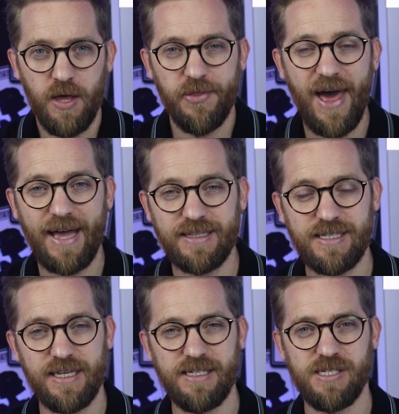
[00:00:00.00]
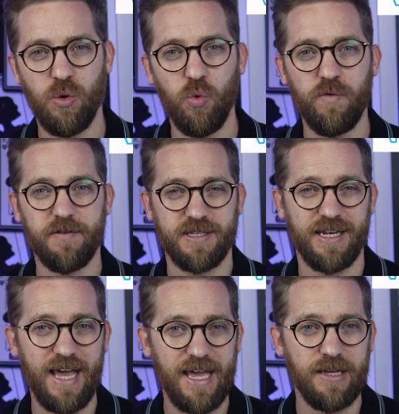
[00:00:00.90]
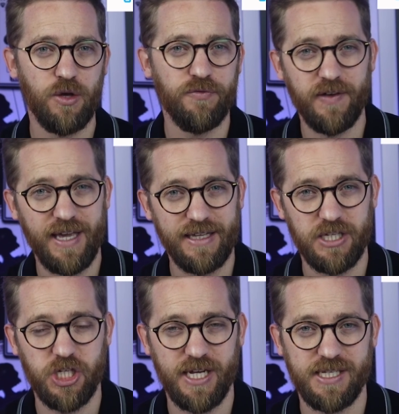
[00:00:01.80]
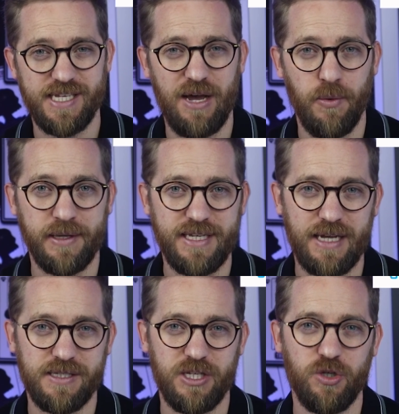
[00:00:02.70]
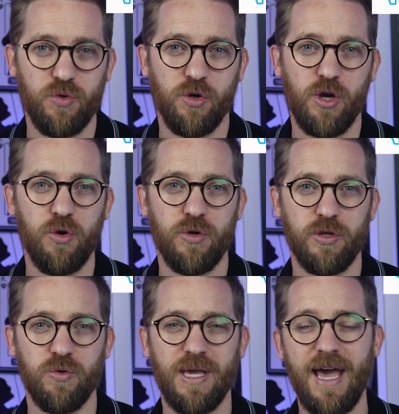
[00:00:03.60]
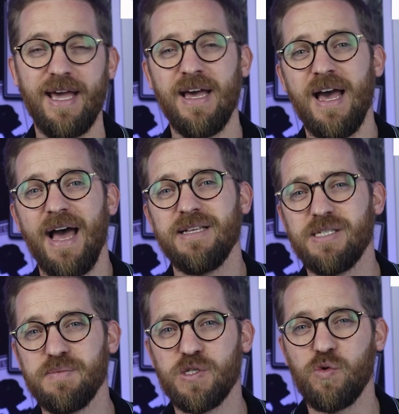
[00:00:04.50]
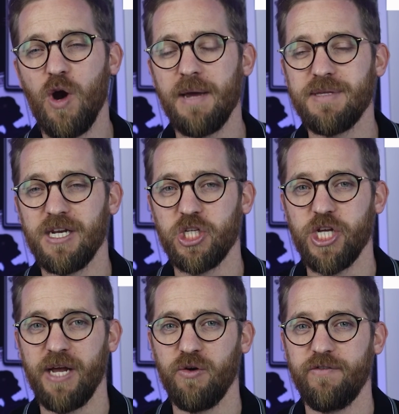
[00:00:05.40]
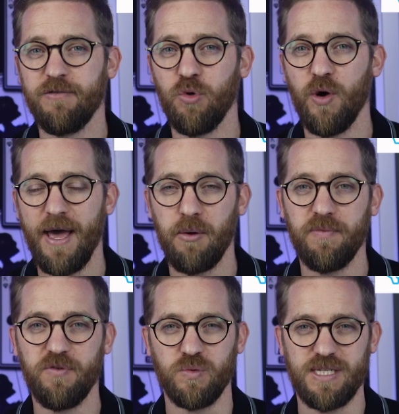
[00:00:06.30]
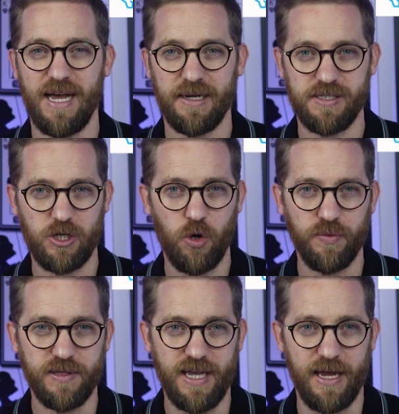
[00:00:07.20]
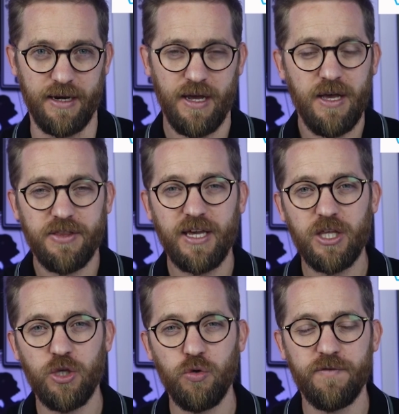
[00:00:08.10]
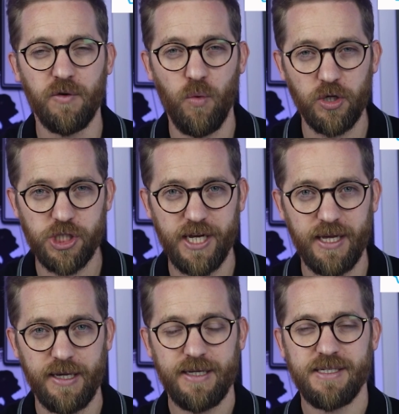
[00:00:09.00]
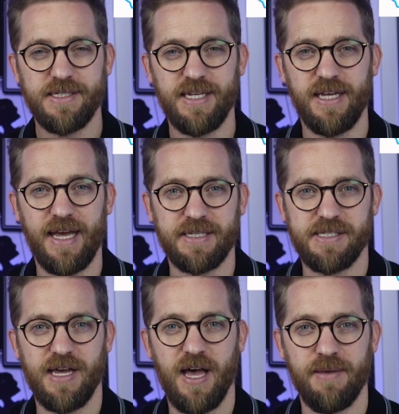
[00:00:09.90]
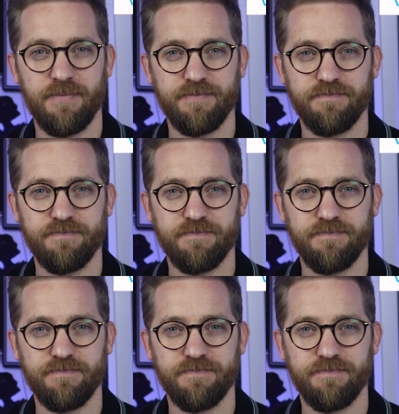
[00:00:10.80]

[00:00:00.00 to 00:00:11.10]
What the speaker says: That is all for today. Don't forget to check us out at tax2you.co.uk and subscribe to the channel for more helpful tax content. Thank you for watching. See you next time.